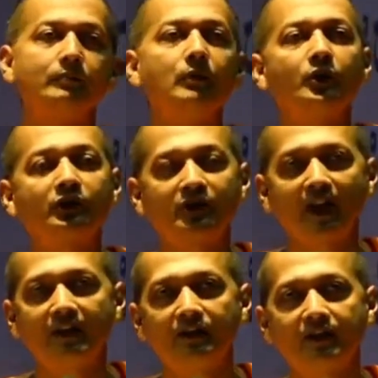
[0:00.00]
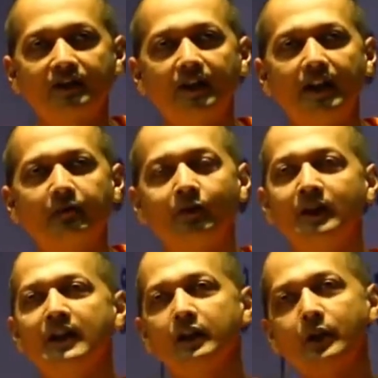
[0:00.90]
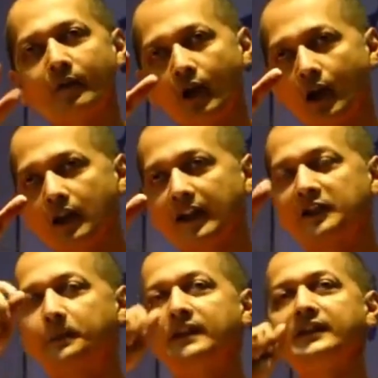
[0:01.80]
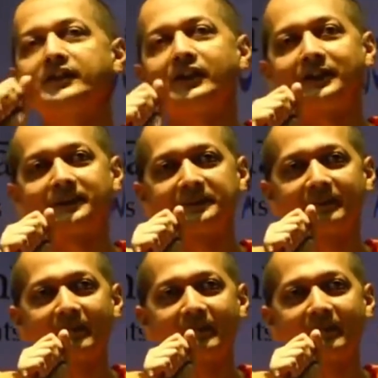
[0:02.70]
most challenges in life. You have all experienced it.